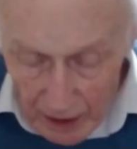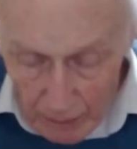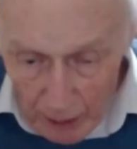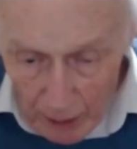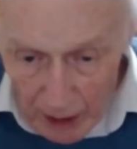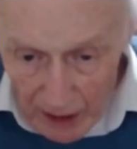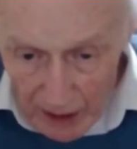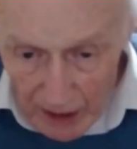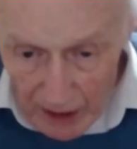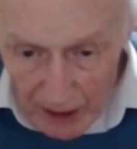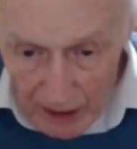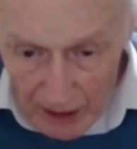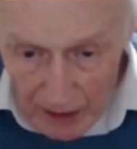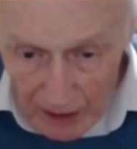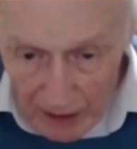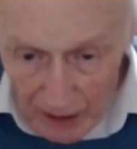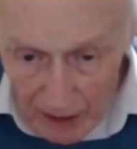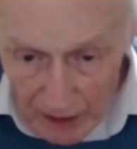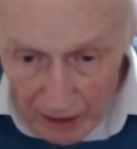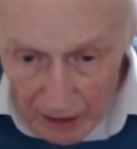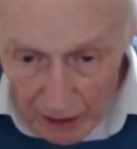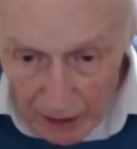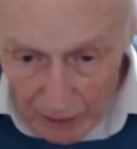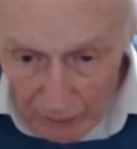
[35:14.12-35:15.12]

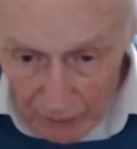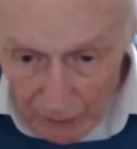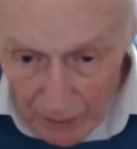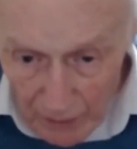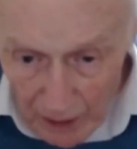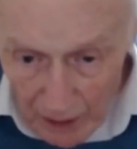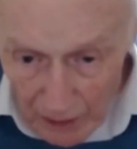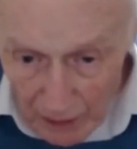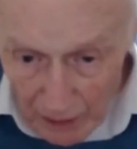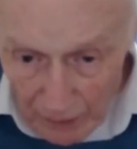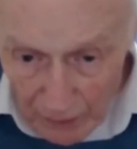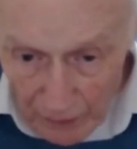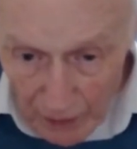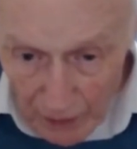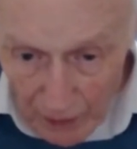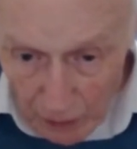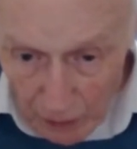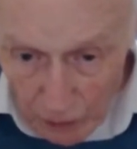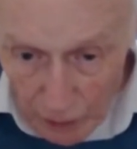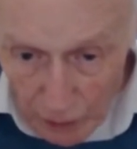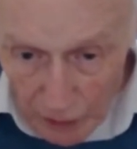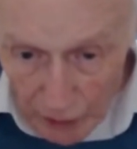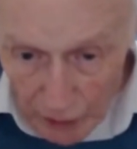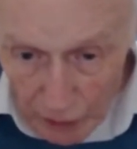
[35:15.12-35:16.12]
my
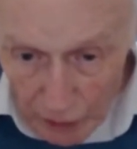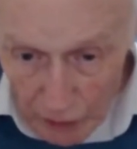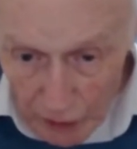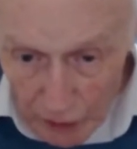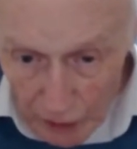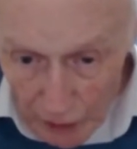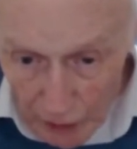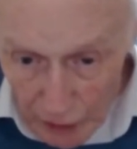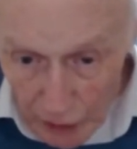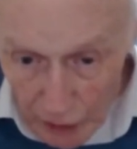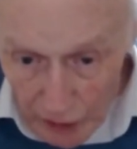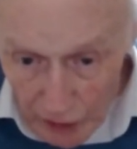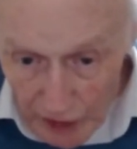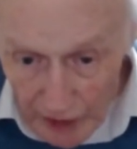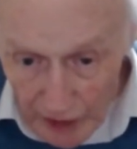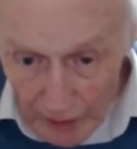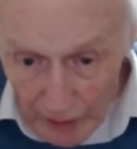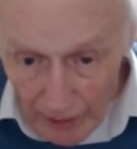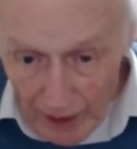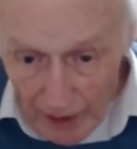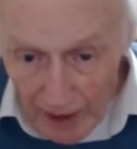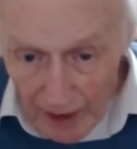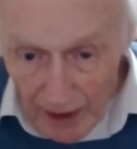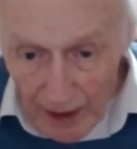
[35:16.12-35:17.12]
final degree
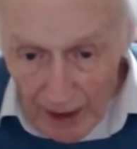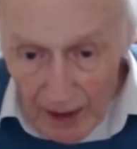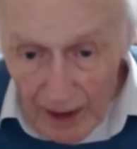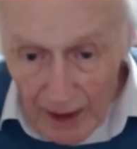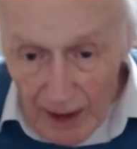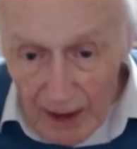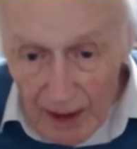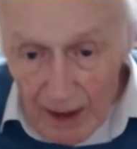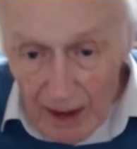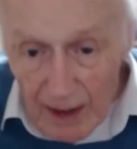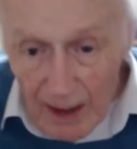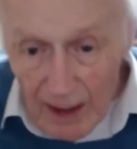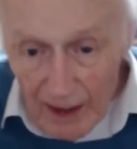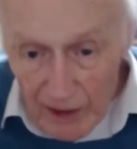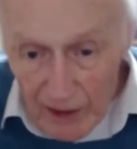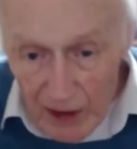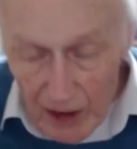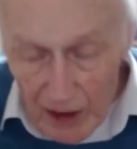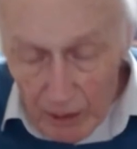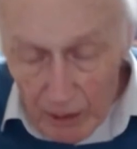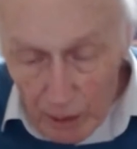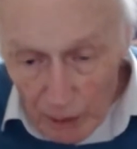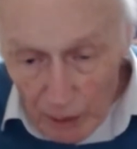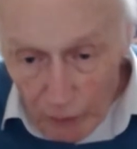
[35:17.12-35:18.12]
at the
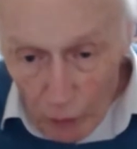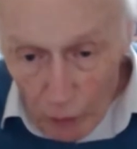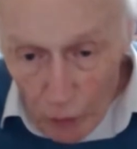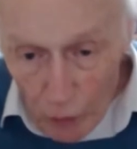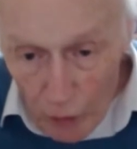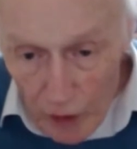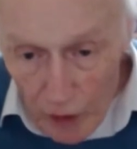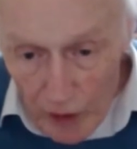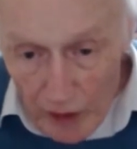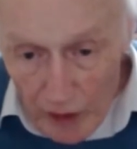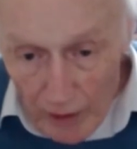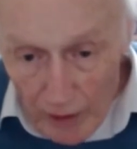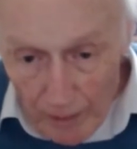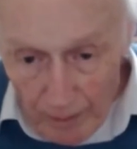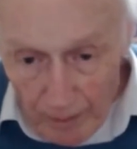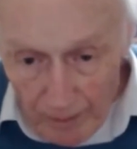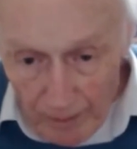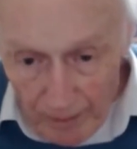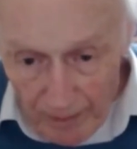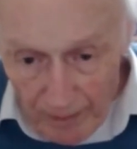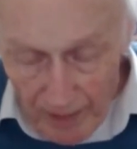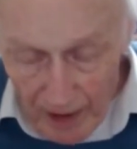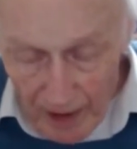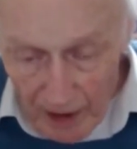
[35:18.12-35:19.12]
end of my fourth year,
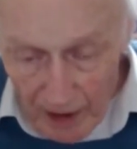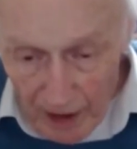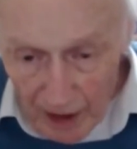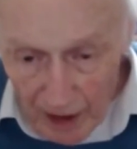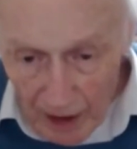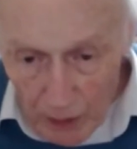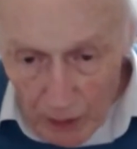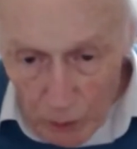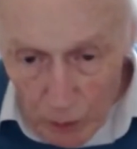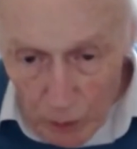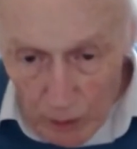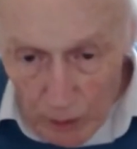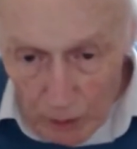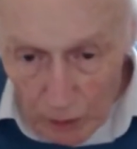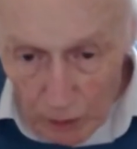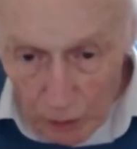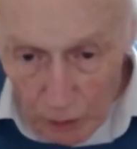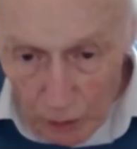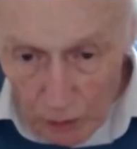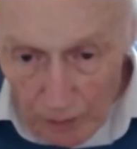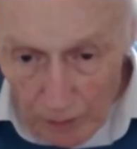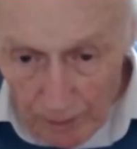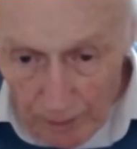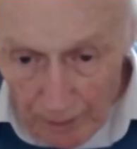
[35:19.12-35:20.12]
I
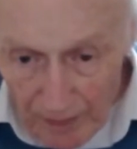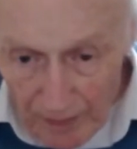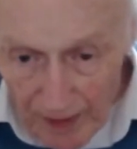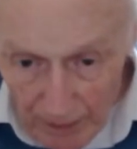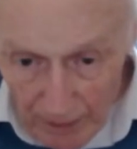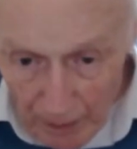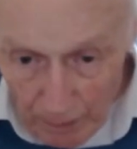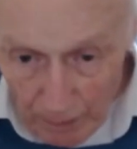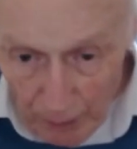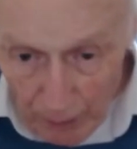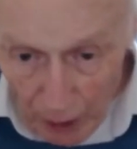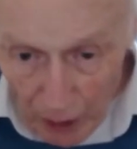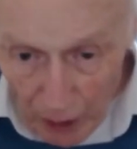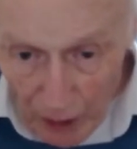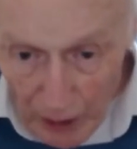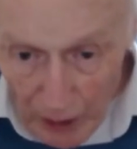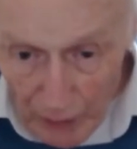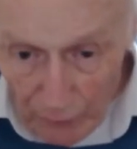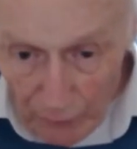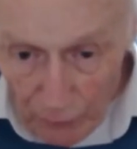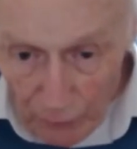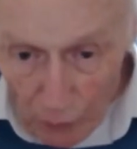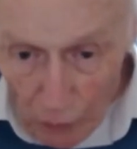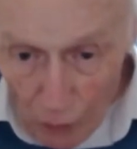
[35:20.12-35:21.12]
will apply
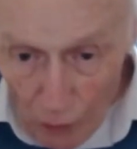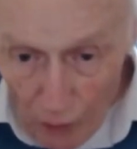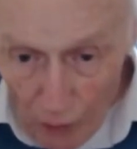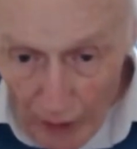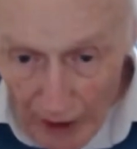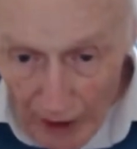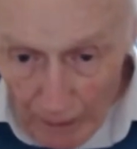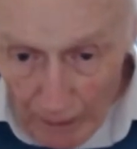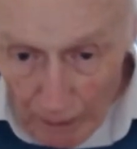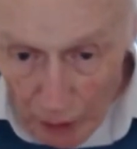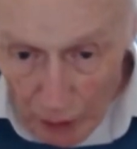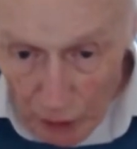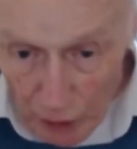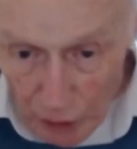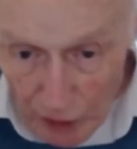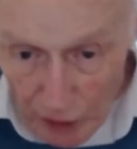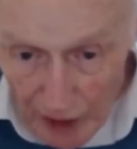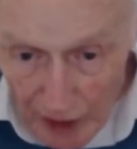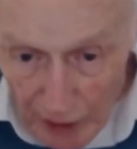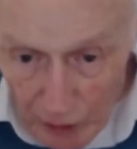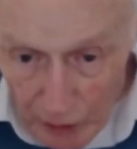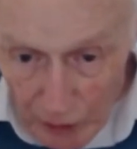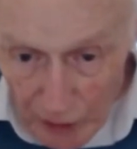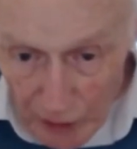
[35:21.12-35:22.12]
for a
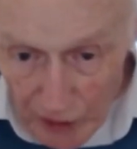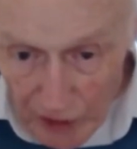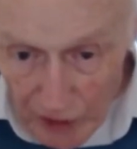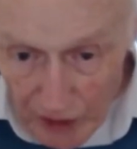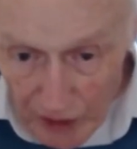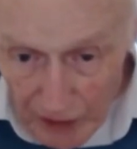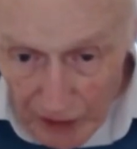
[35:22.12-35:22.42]
postgraduate